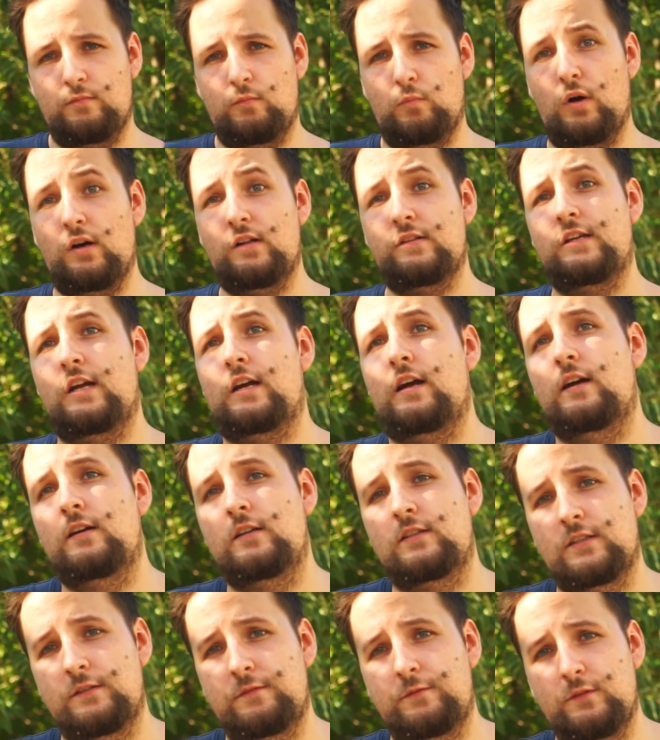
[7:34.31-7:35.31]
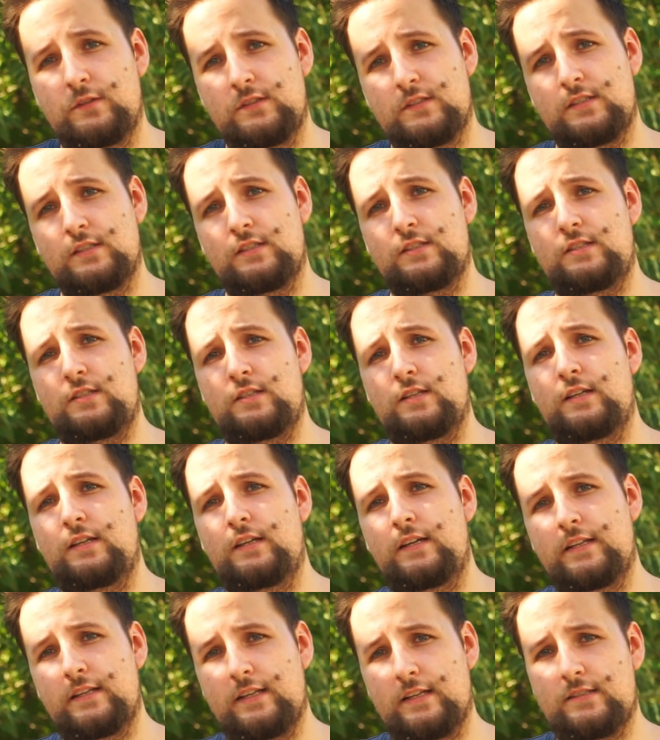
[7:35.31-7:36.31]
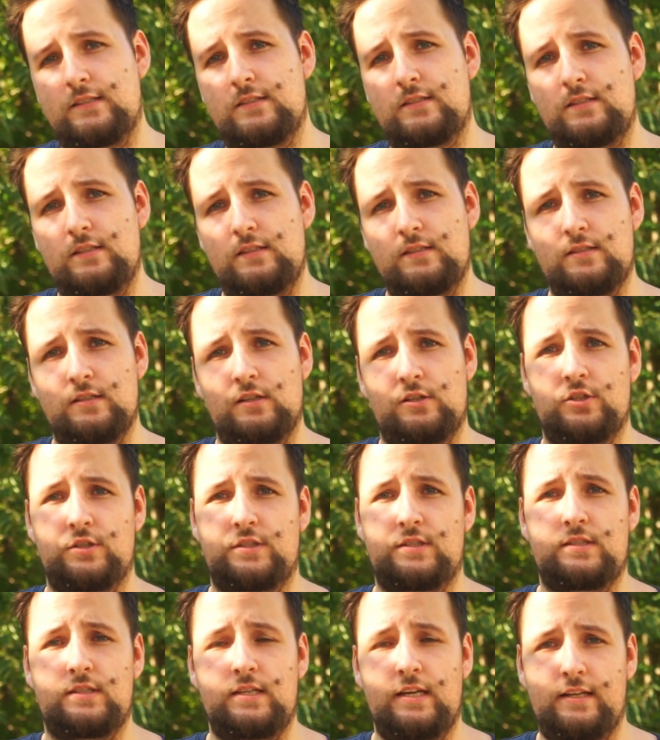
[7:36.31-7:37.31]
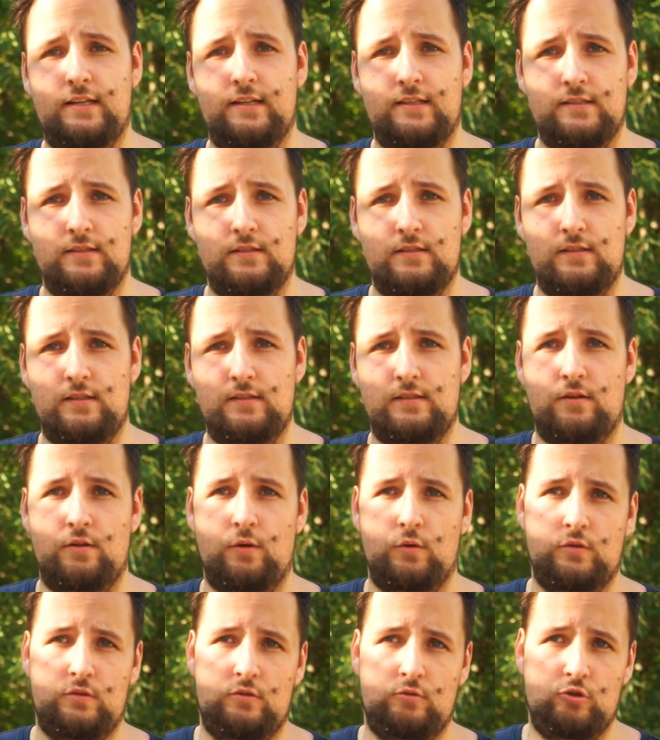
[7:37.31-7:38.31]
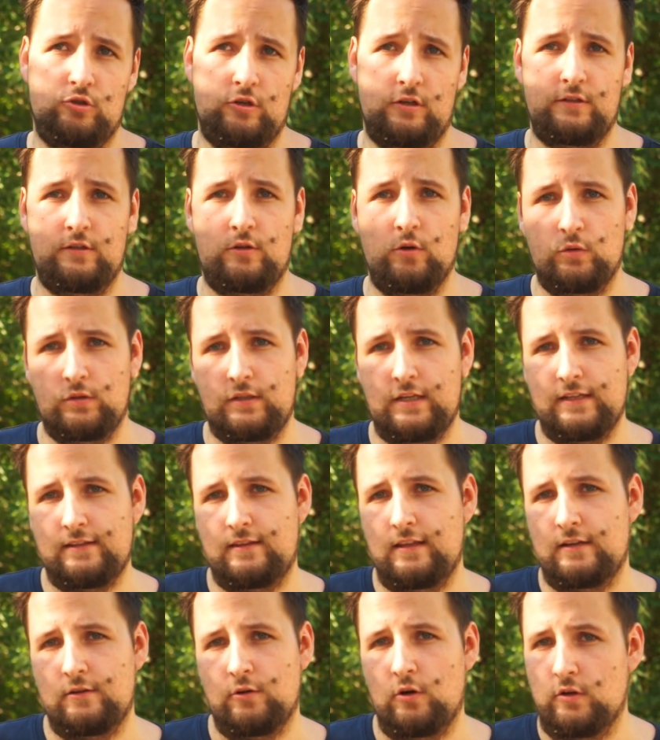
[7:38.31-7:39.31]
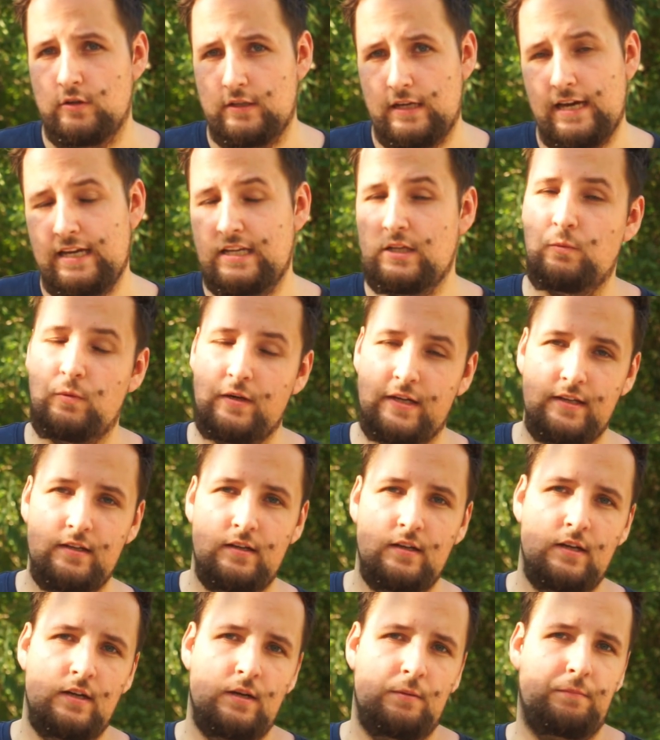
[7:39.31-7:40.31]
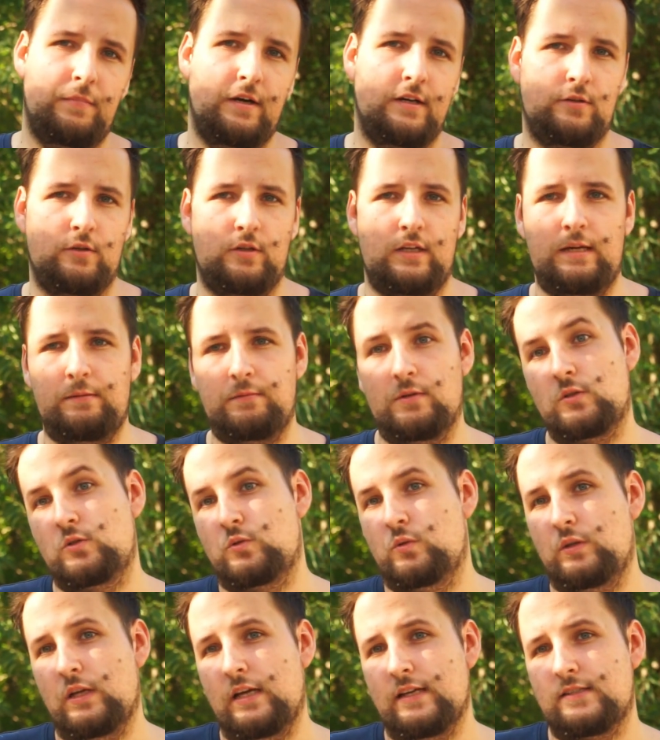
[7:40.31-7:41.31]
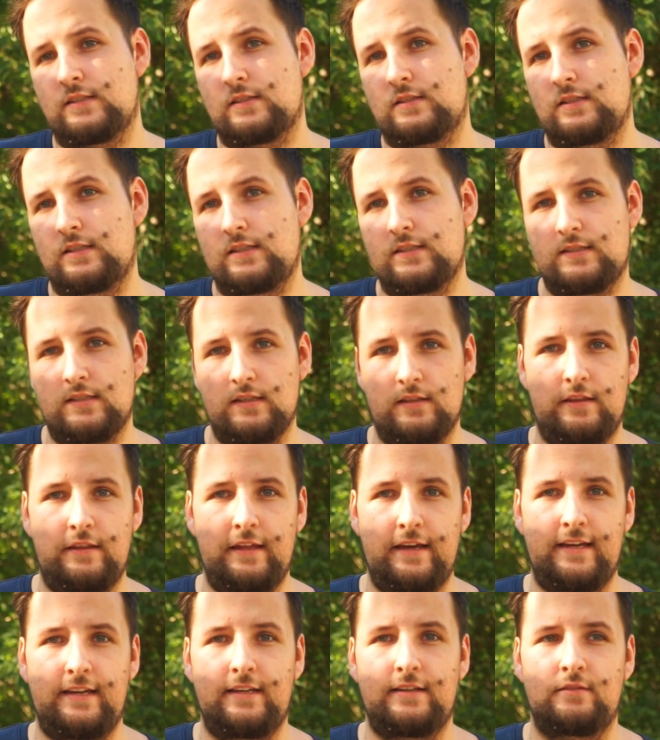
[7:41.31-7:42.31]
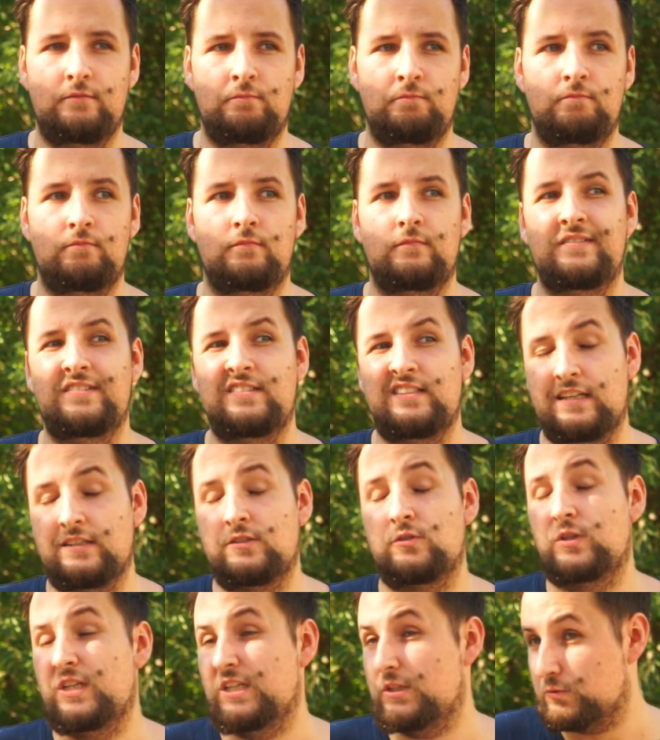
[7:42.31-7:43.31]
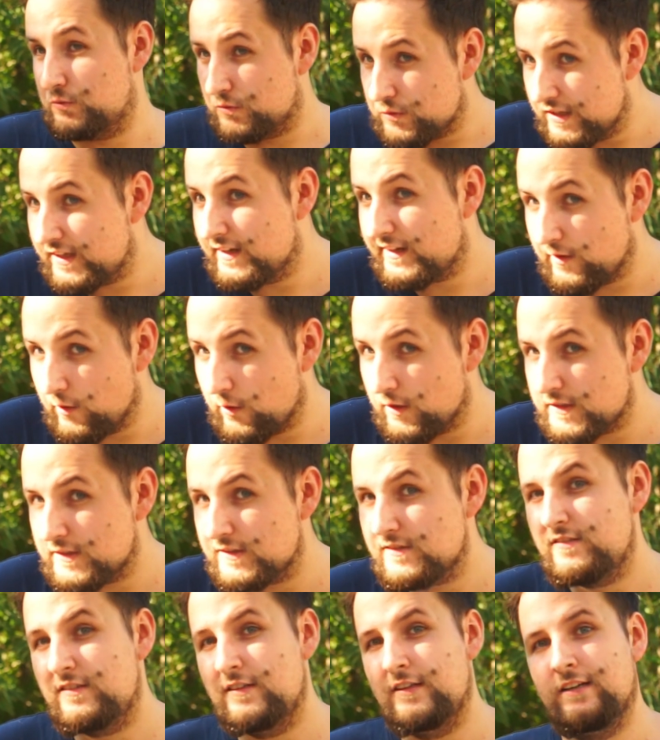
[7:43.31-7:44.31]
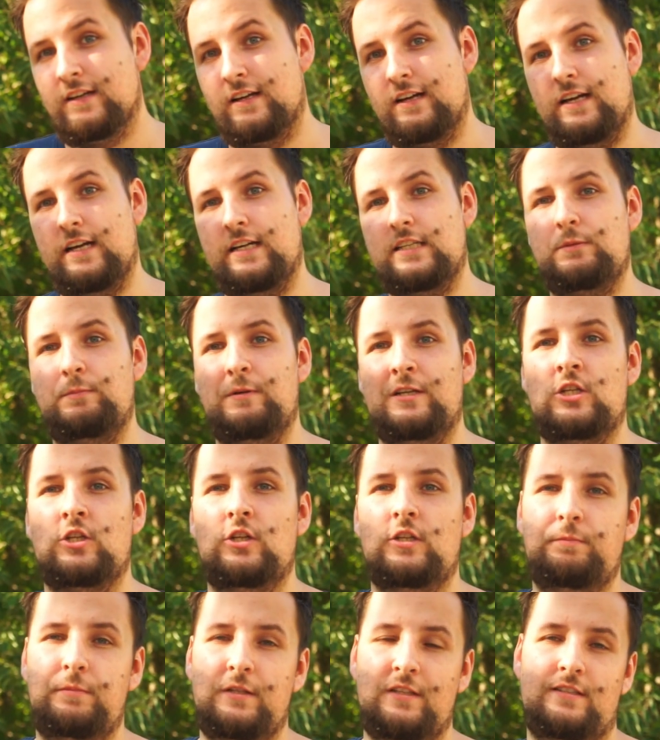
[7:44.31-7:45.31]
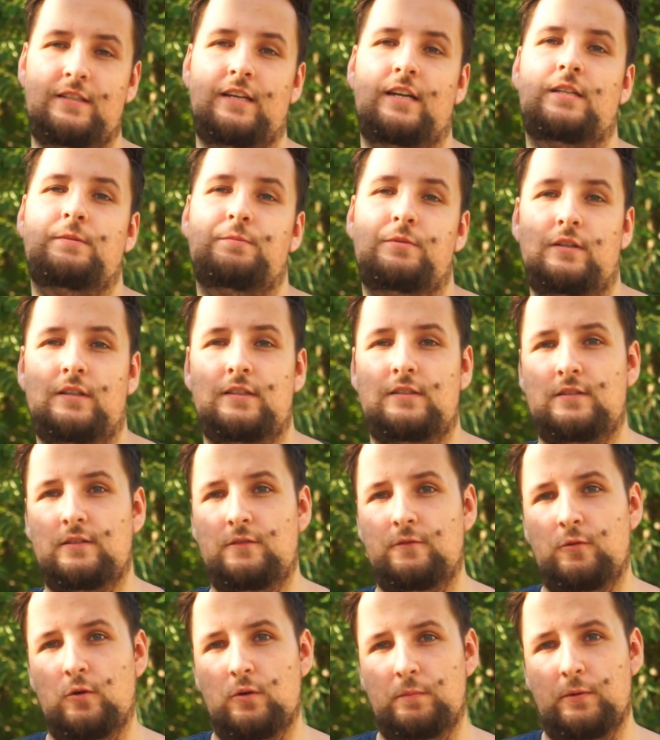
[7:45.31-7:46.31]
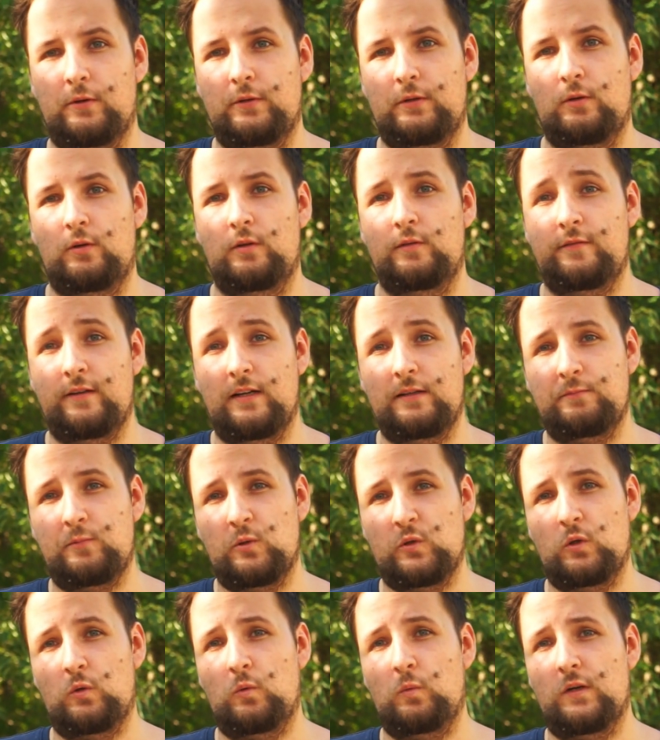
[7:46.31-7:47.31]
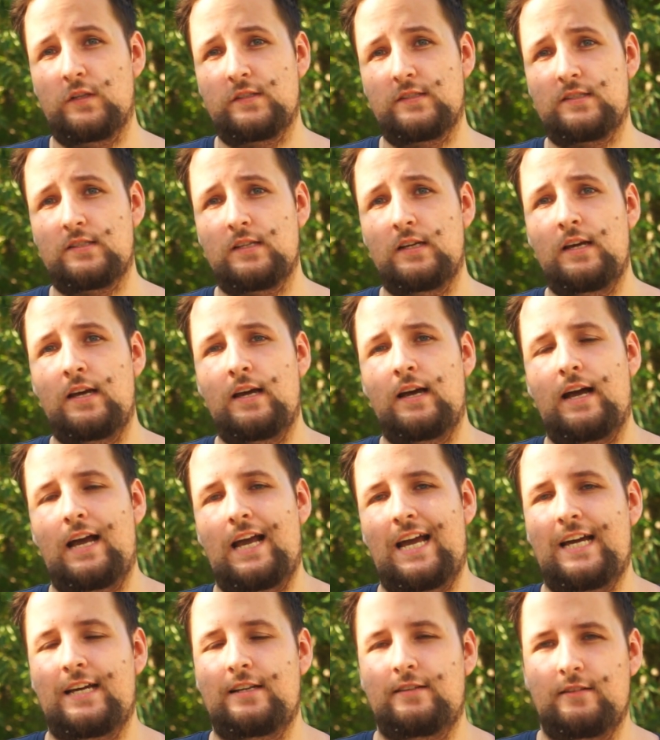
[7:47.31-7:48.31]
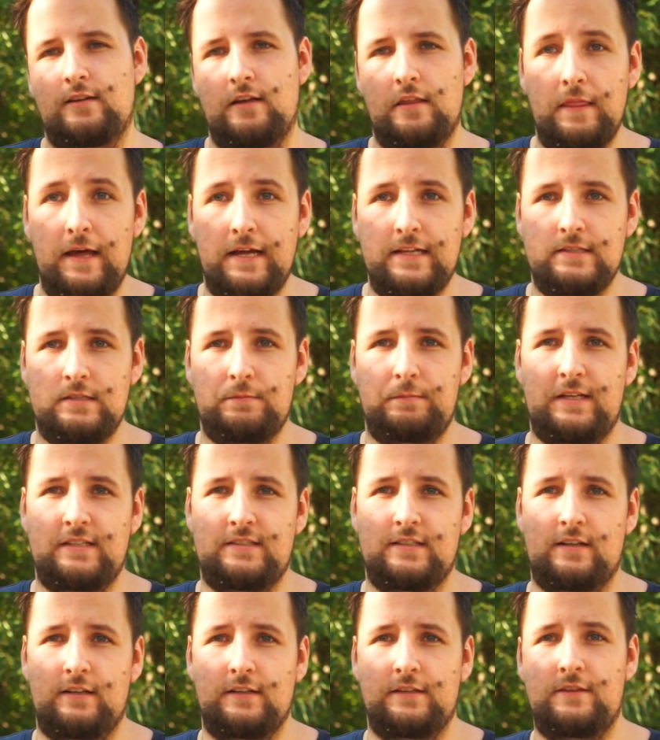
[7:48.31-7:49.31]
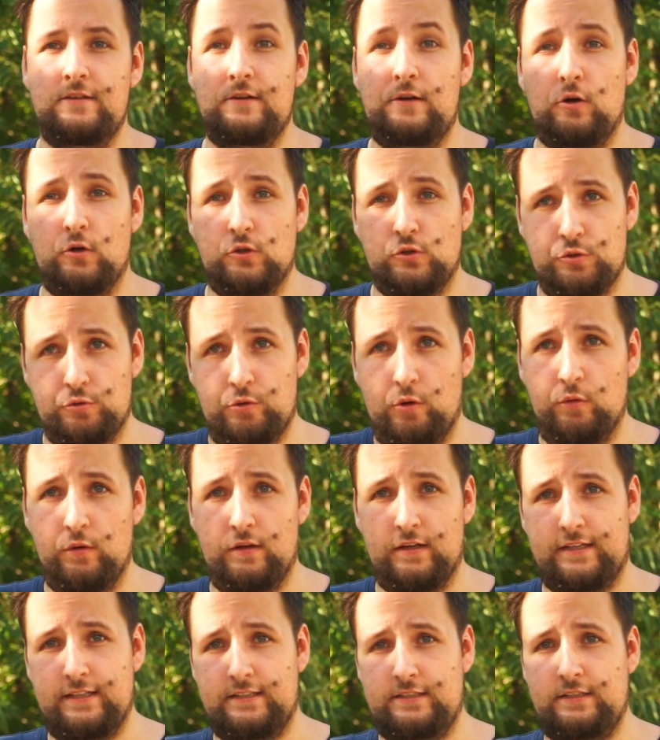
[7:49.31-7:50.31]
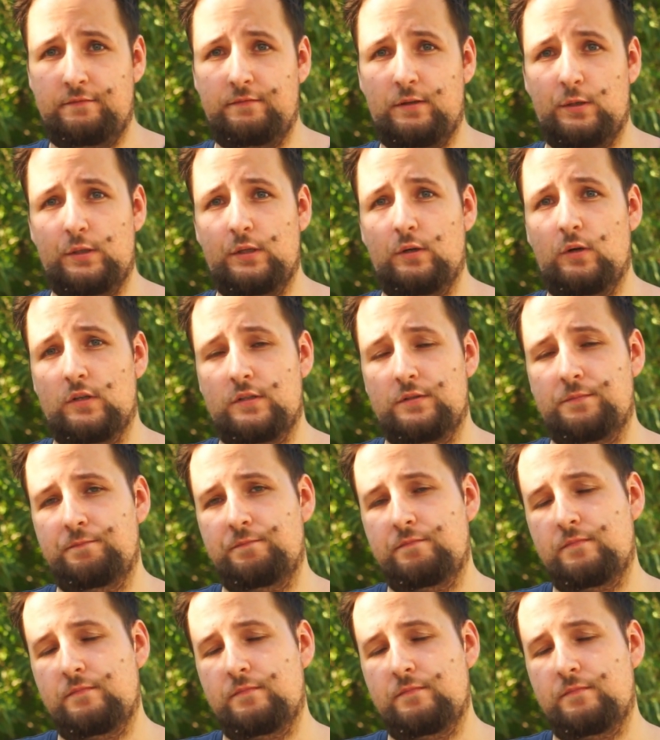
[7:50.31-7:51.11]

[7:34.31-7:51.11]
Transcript: While there are differences in S S Ds, such as SATA S S Ds, those usually don't get that hot anyway, but on M dot two S S Ds they tend to get really hot, especially P C I Express four point oh and five point oh ones, and that's basically the controller getting very hot.